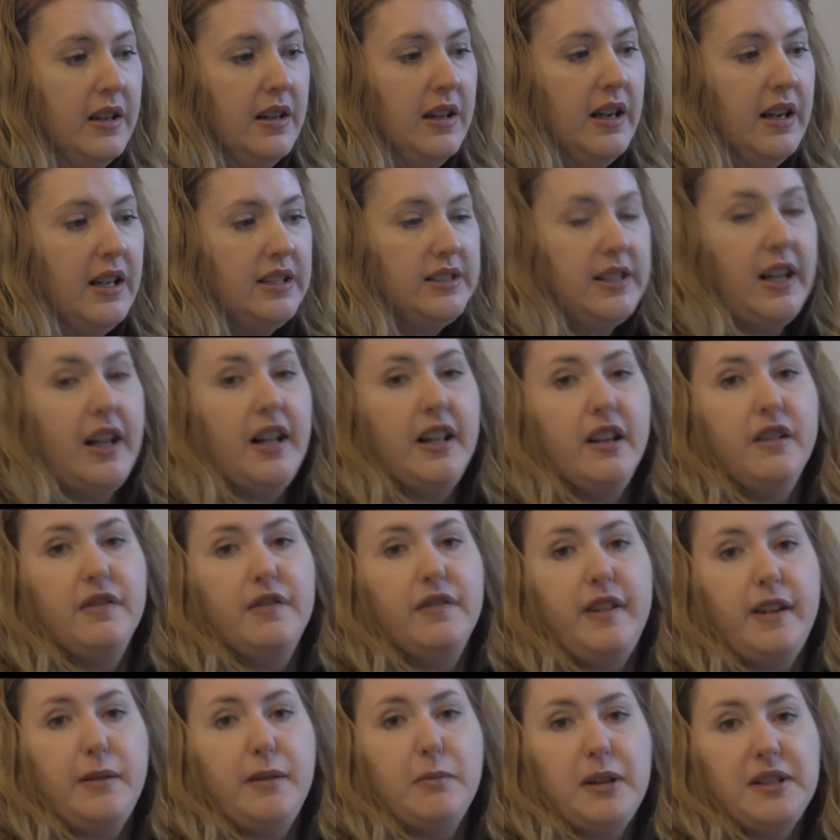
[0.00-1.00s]
A lot of
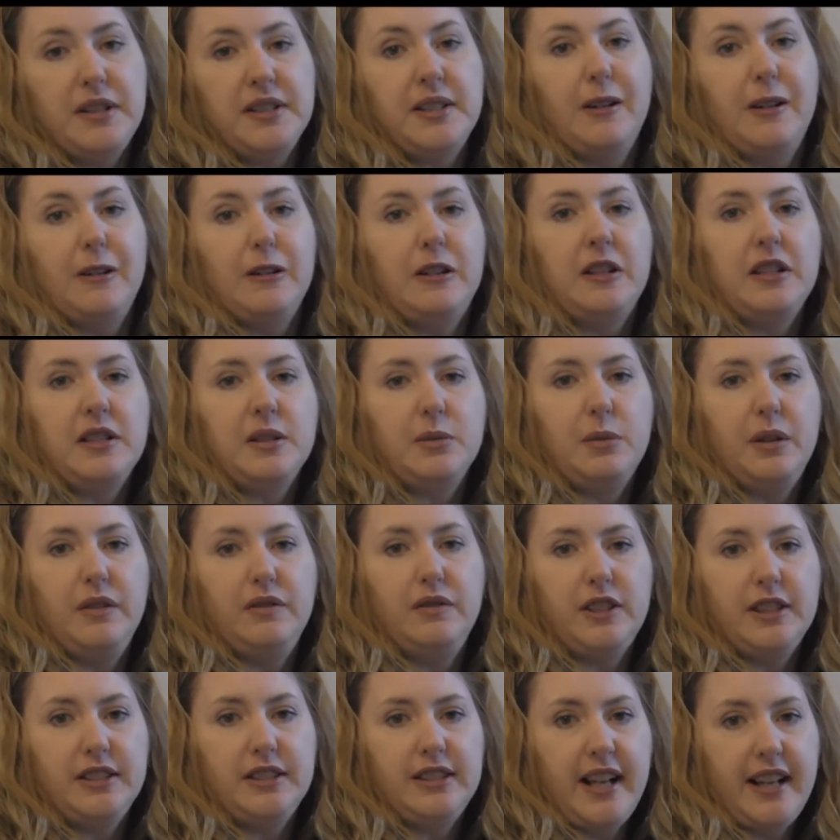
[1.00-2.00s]
famous artists we've
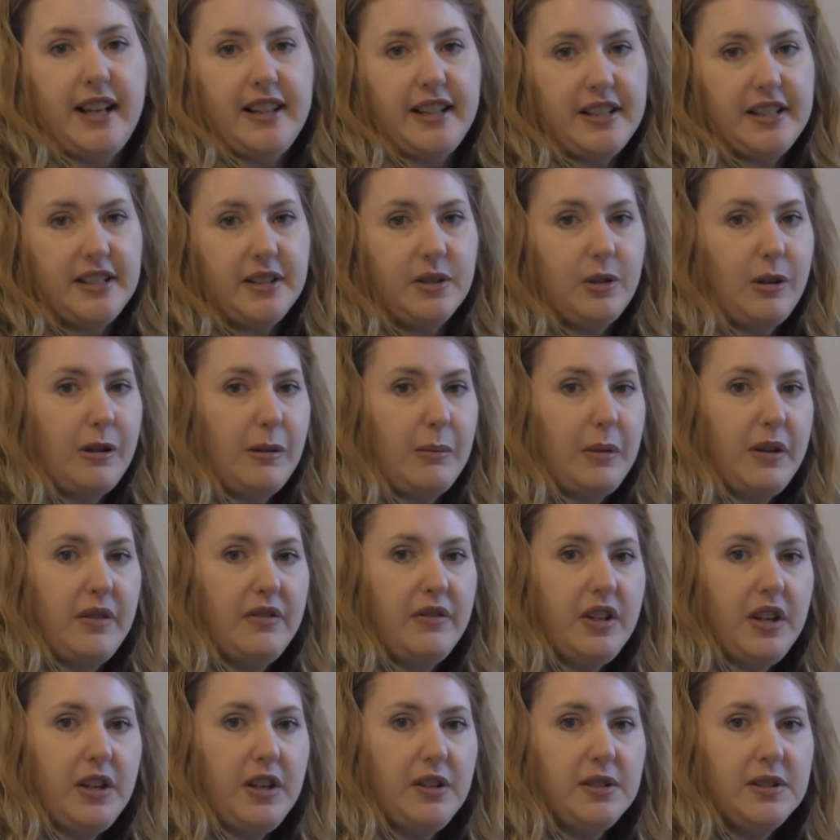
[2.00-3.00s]
looked at this term
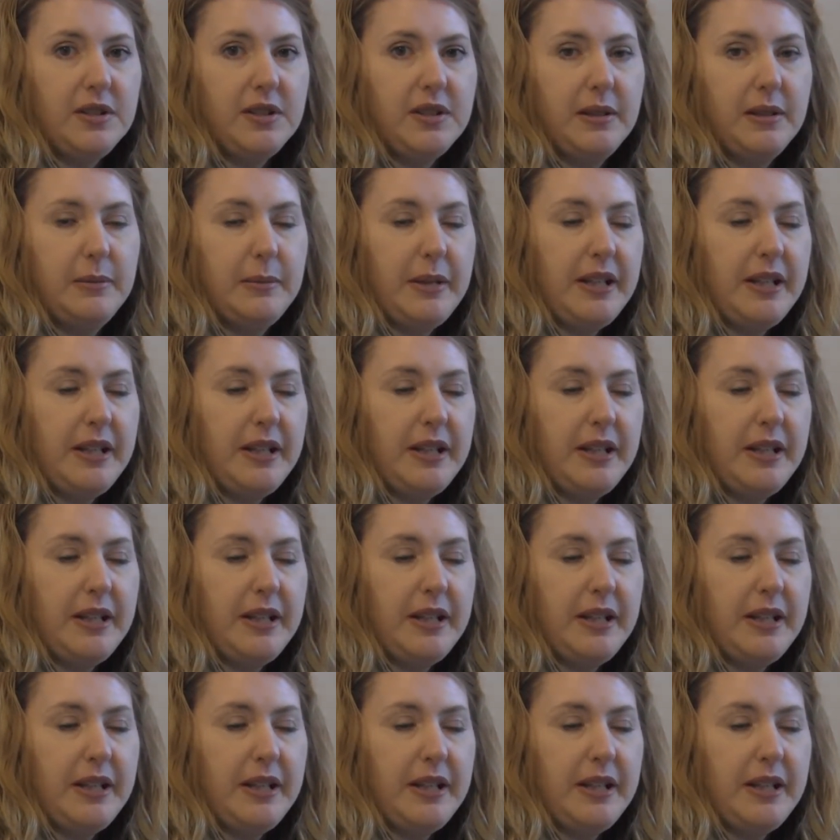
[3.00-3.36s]
have used them